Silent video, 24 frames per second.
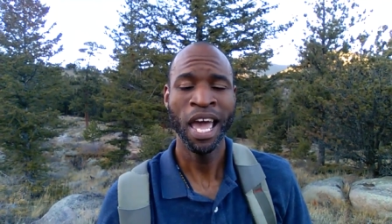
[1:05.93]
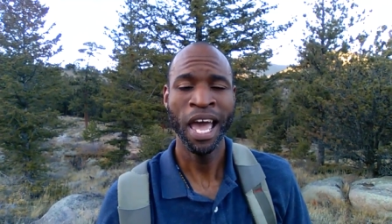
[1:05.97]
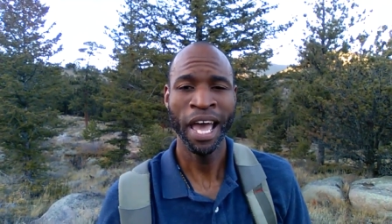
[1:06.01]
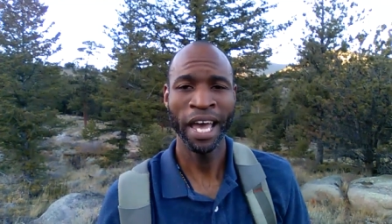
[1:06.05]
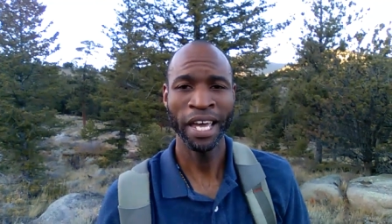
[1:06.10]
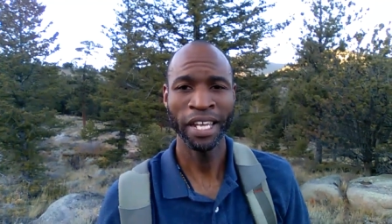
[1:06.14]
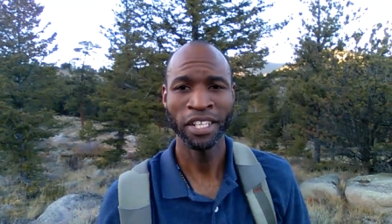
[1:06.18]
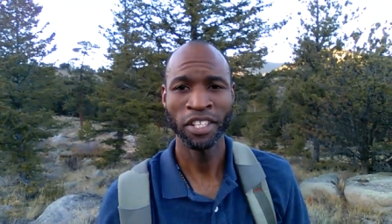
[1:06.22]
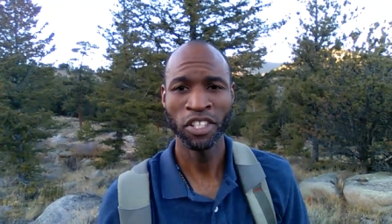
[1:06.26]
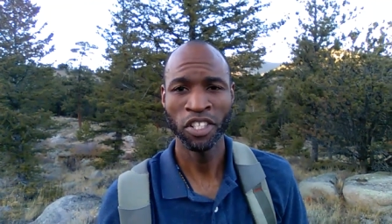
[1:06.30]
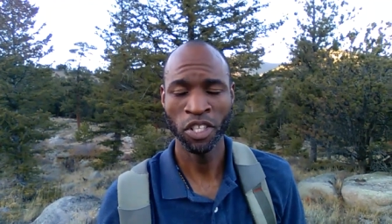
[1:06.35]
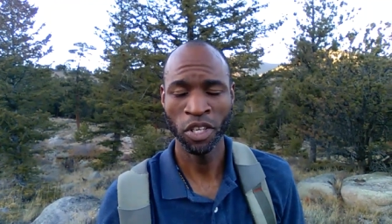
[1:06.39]

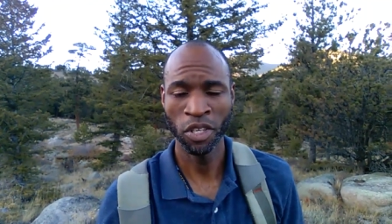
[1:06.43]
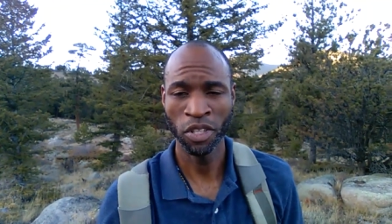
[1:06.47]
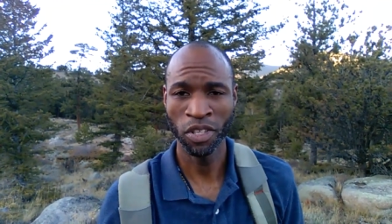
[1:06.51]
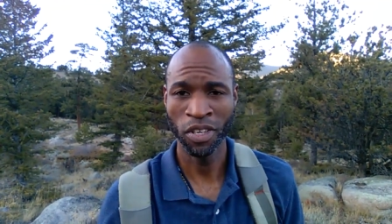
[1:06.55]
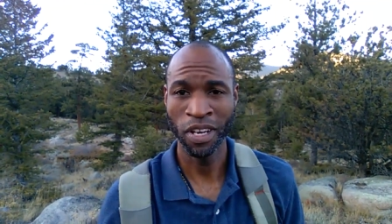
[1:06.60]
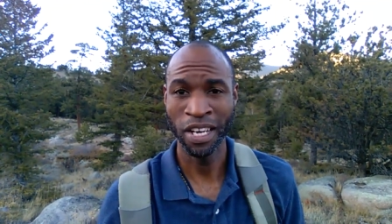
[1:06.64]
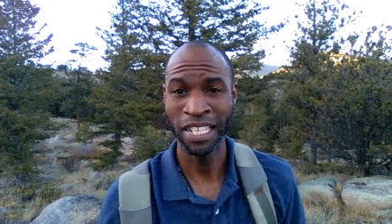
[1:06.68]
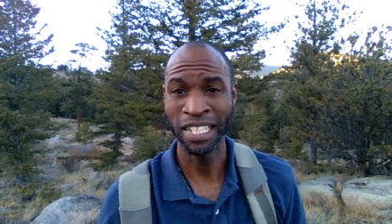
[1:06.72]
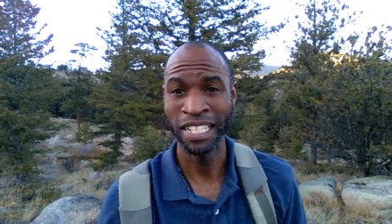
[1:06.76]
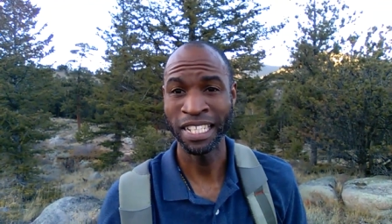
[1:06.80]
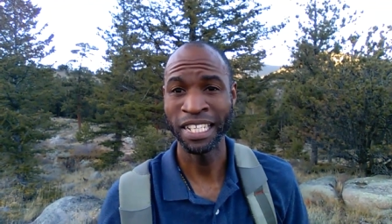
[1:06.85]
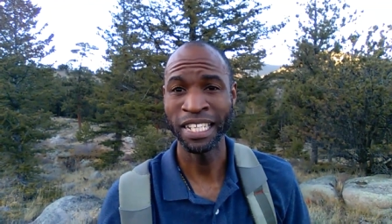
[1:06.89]
had to show
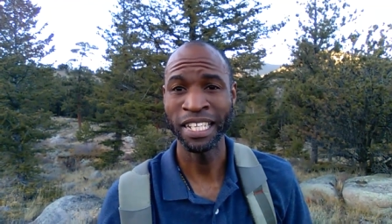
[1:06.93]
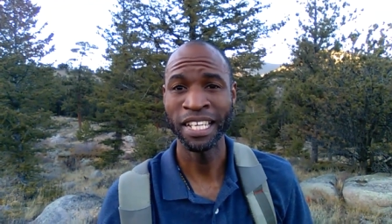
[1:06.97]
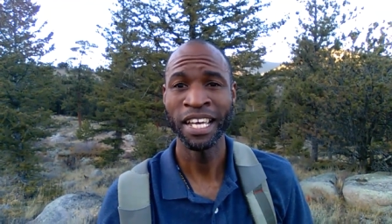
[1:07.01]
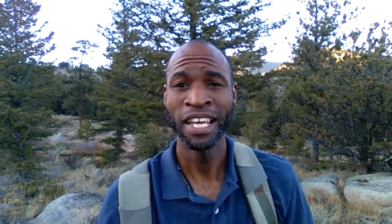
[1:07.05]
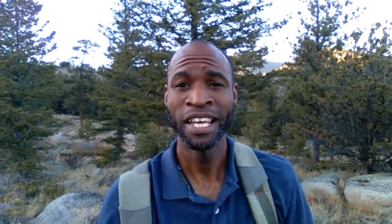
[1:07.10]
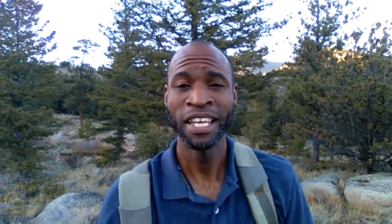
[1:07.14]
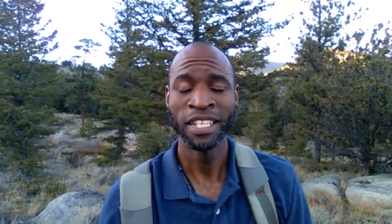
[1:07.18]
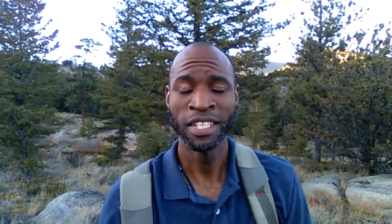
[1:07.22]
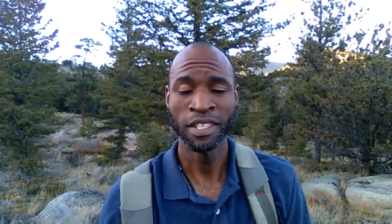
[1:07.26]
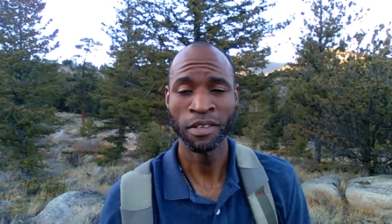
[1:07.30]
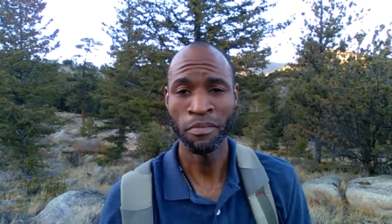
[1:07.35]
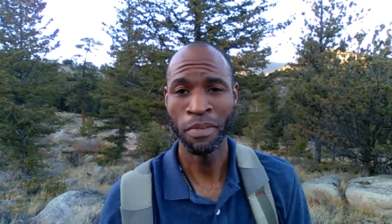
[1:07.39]
their ID
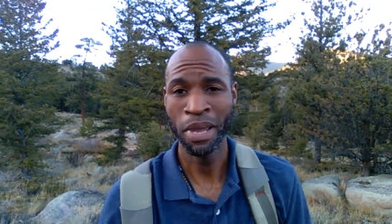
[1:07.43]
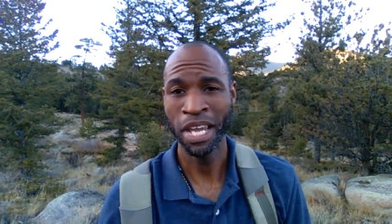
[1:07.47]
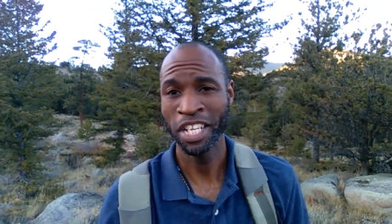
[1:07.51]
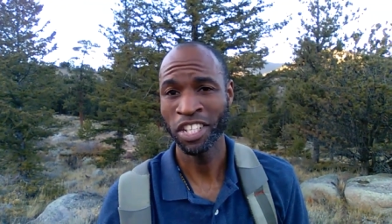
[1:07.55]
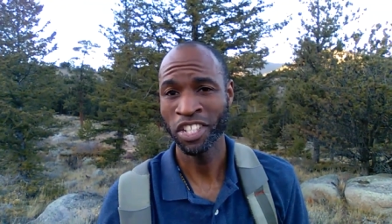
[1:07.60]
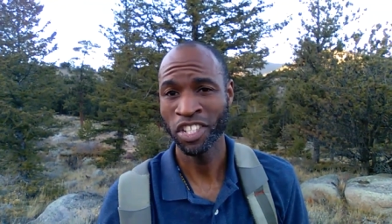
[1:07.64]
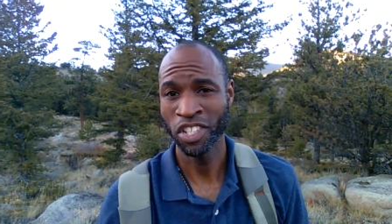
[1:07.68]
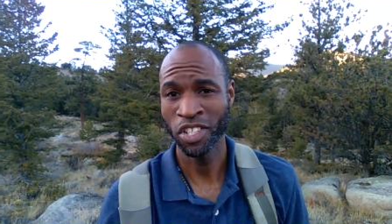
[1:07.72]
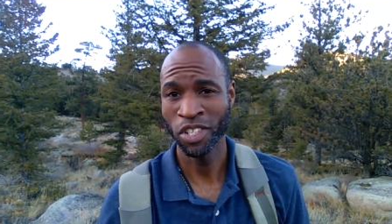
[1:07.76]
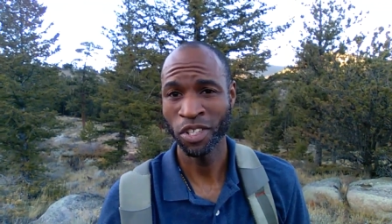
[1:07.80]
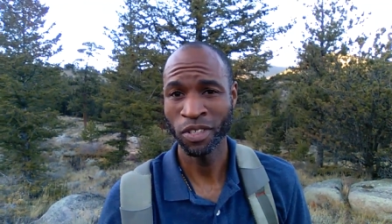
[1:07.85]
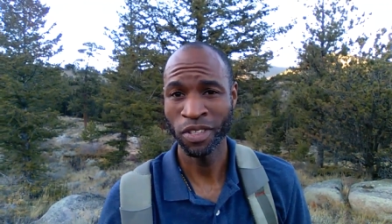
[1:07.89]
to
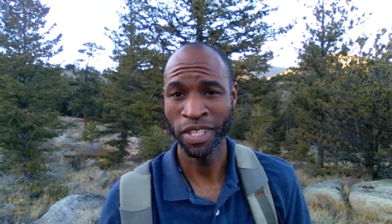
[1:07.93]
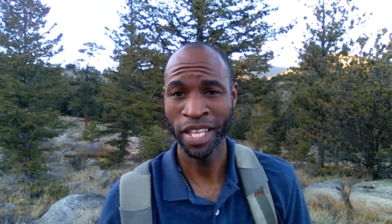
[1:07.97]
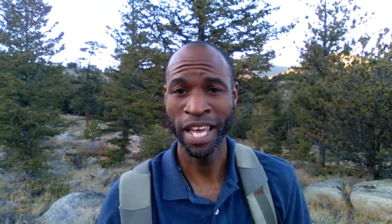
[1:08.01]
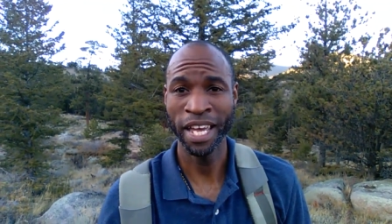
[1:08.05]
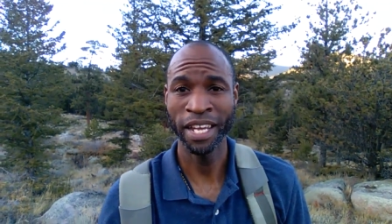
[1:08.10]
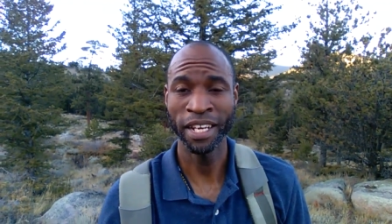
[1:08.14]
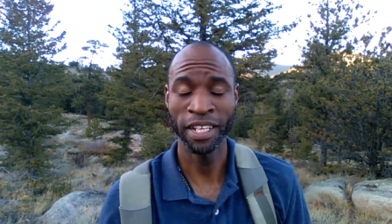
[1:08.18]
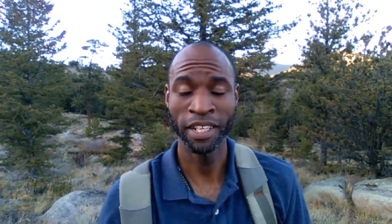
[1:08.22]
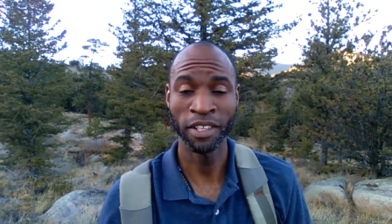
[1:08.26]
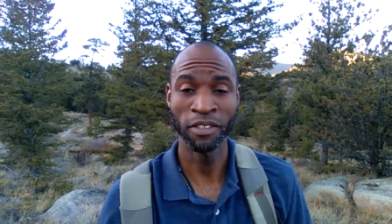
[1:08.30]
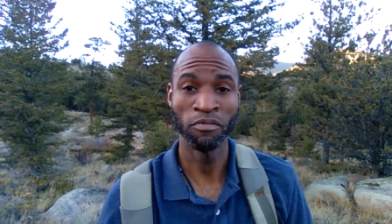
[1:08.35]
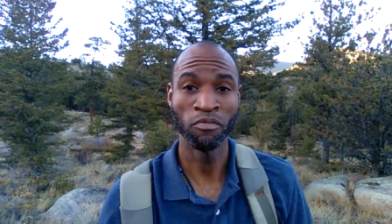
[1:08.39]
make sure
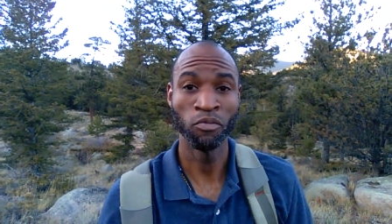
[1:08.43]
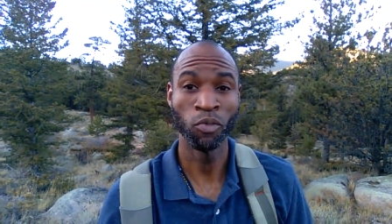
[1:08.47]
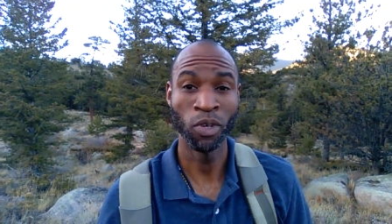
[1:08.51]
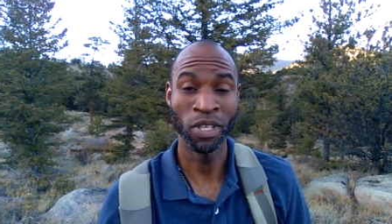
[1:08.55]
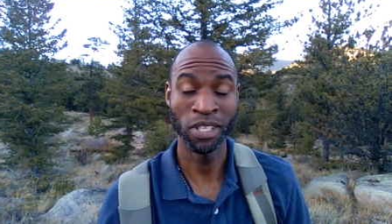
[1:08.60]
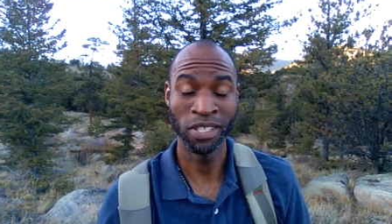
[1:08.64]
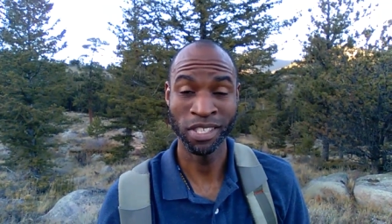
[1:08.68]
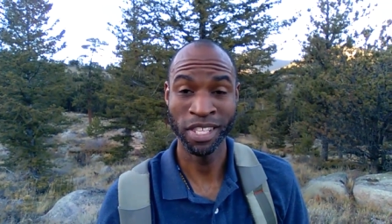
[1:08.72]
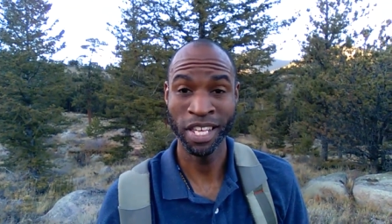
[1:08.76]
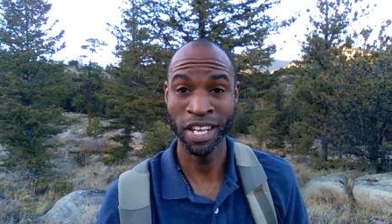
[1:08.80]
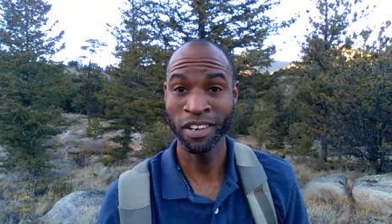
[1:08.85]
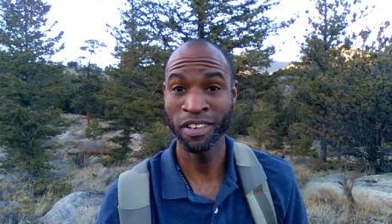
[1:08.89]
that it
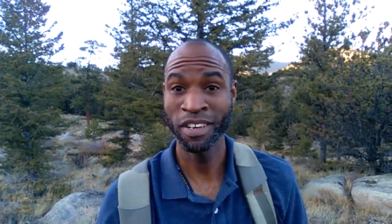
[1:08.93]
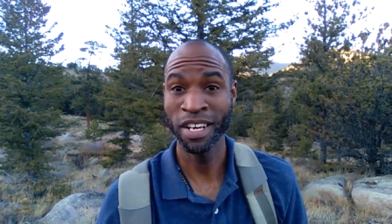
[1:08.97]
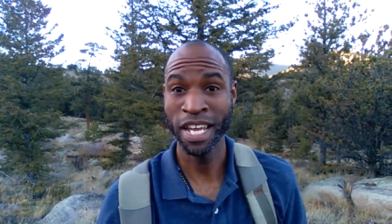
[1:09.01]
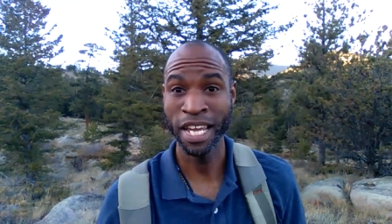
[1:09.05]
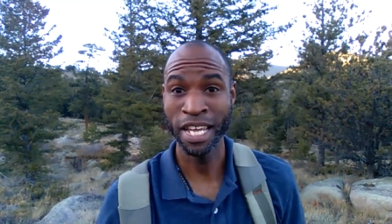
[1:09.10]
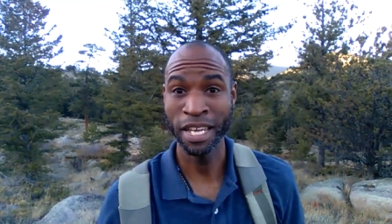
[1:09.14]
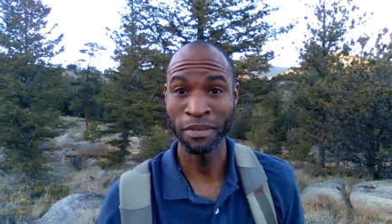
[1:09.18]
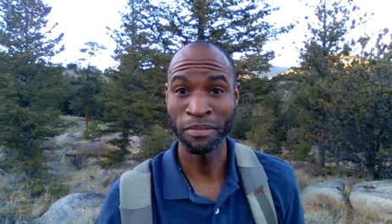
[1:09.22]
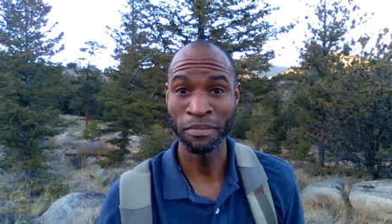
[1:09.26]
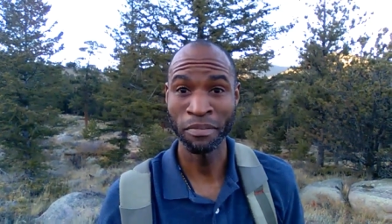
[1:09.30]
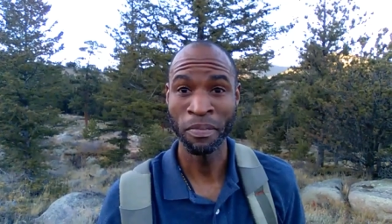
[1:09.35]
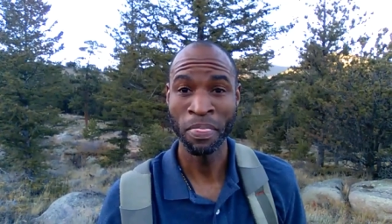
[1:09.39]
was their
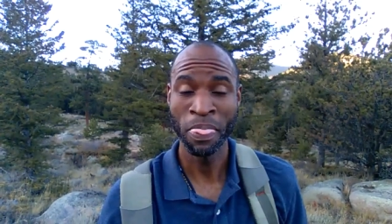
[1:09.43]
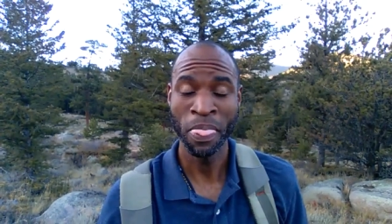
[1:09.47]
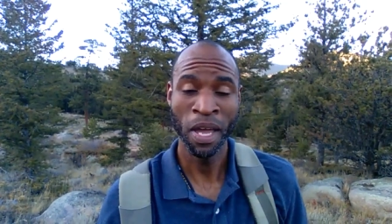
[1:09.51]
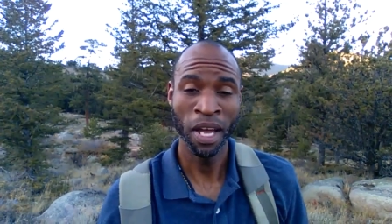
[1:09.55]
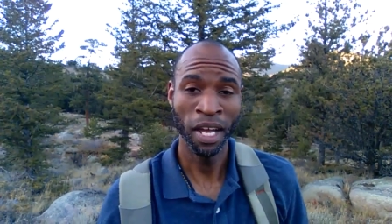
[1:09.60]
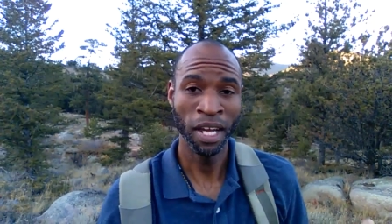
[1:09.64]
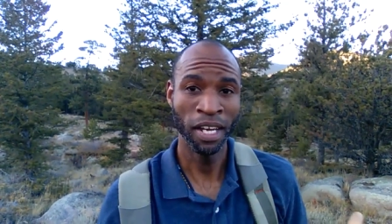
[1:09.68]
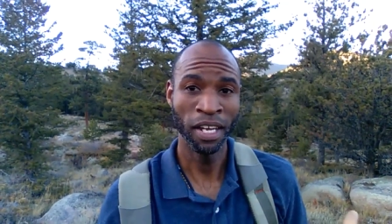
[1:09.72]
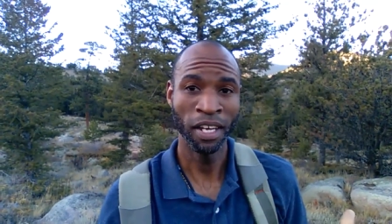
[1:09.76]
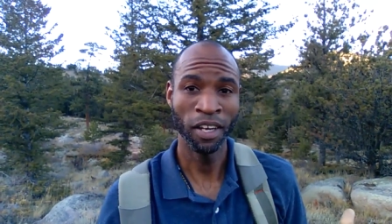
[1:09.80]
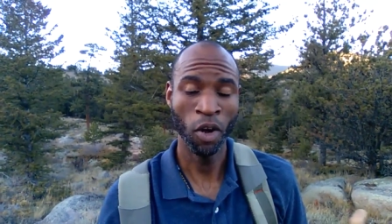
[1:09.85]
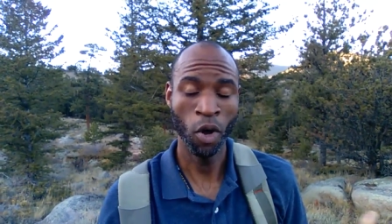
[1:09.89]
name
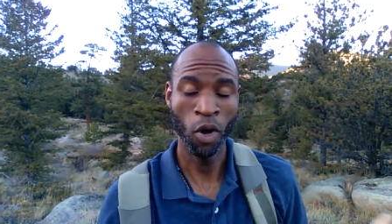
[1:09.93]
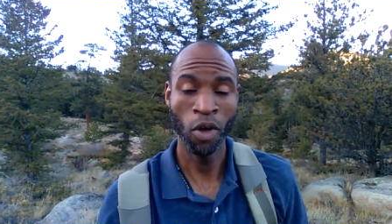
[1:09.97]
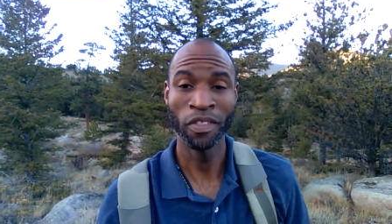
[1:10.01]
uh,